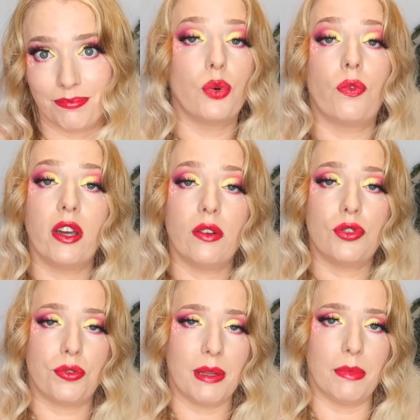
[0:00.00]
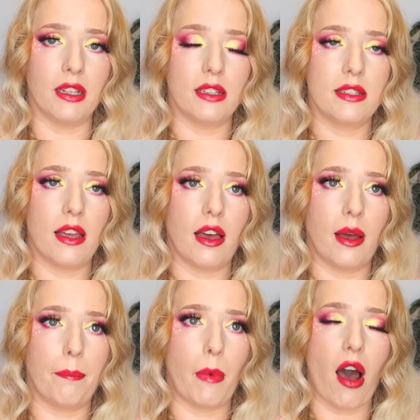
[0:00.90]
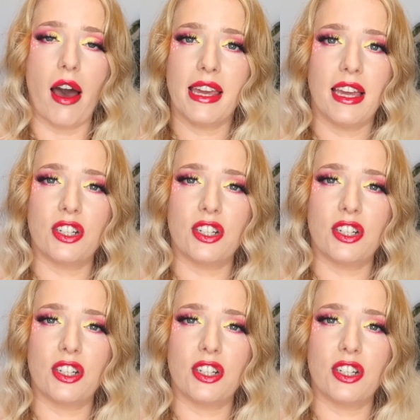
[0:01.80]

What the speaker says: The Royal Treatment. I